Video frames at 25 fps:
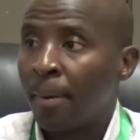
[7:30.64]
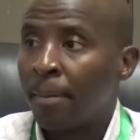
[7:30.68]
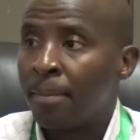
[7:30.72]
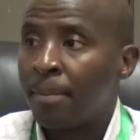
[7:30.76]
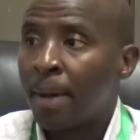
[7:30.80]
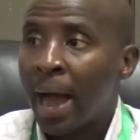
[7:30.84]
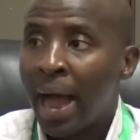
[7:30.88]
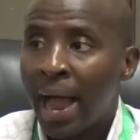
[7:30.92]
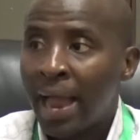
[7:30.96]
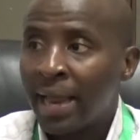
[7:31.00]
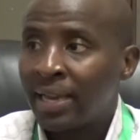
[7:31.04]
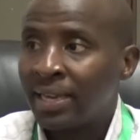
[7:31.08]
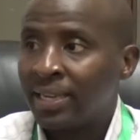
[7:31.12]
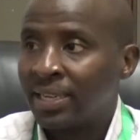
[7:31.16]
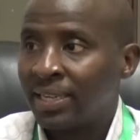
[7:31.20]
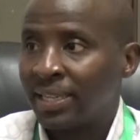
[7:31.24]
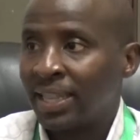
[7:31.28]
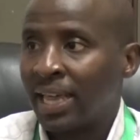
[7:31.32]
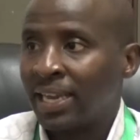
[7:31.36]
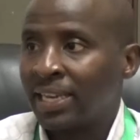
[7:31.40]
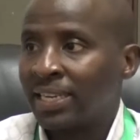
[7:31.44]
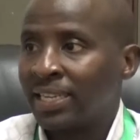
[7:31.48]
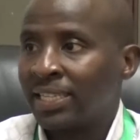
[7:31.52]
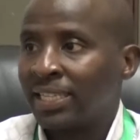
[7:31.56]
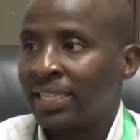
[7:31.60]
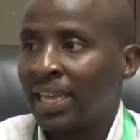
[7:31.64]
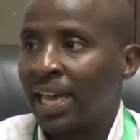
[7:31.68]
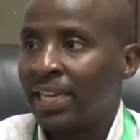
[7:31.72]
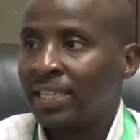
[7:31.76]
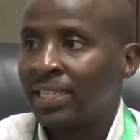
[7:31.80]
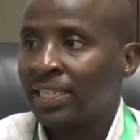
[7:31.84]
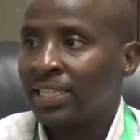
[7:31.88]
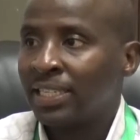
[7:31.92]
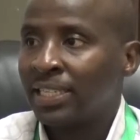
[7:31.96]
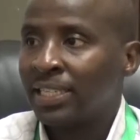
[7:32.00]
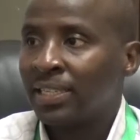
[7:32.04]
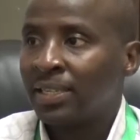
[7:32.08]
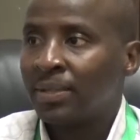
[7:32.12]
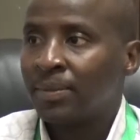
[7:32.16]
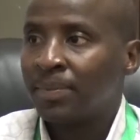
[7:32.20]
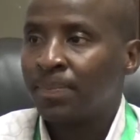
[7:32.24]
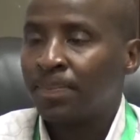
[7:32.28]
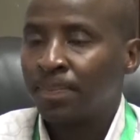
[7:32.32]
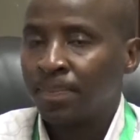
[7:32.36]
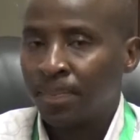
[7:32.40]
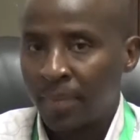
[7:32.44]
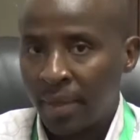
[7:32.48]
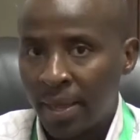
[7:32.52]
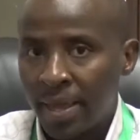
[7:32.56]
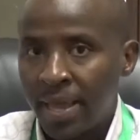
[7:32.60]
behind that research.
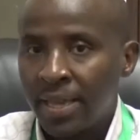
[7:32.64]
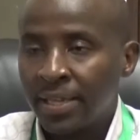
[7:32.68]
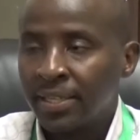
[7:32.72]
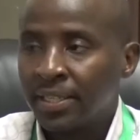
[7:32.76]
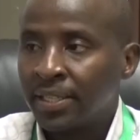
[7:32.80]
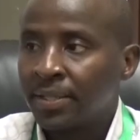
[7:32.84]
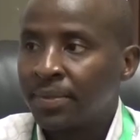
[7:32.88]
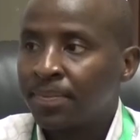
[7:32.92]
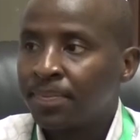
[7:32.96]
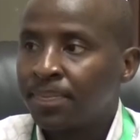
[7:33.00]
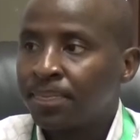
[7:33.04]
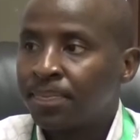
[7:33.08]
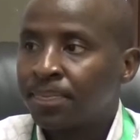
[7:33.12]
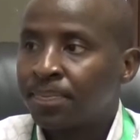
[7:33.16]
Yes.